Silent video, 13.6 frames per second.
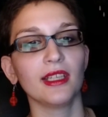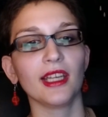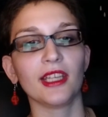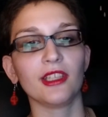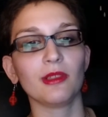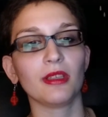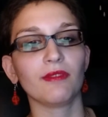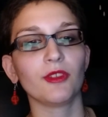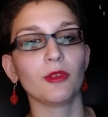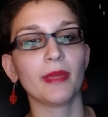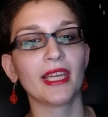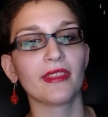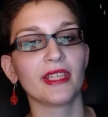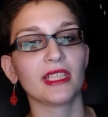and if you
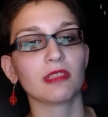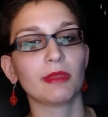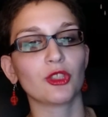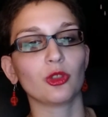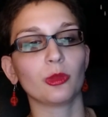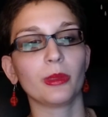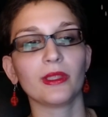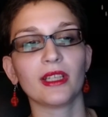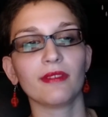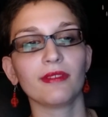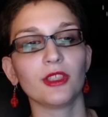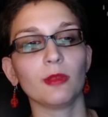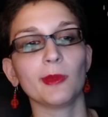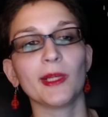make things miserable enough,
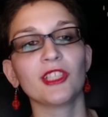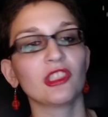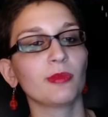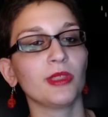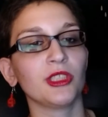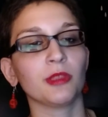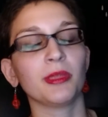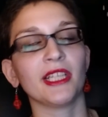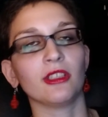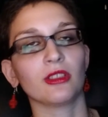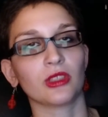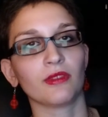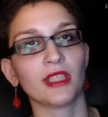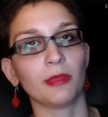you might just put your
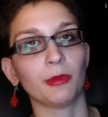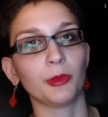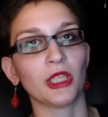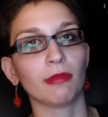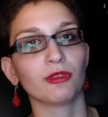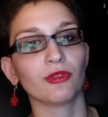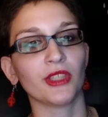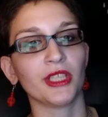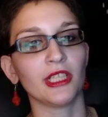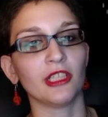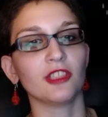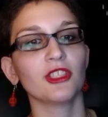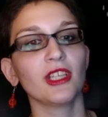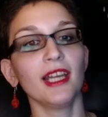players off tabletops for
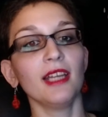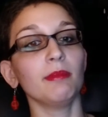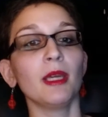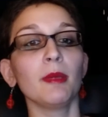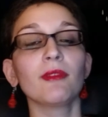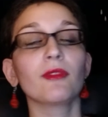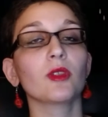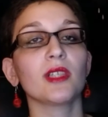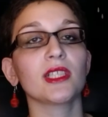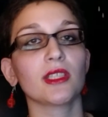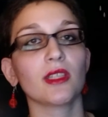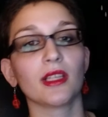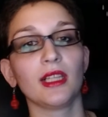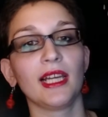years, maybe for the
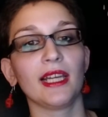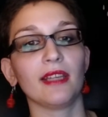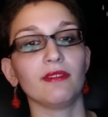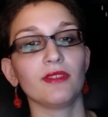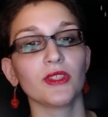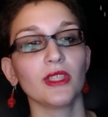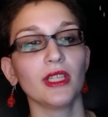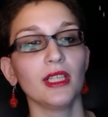rest of their lives.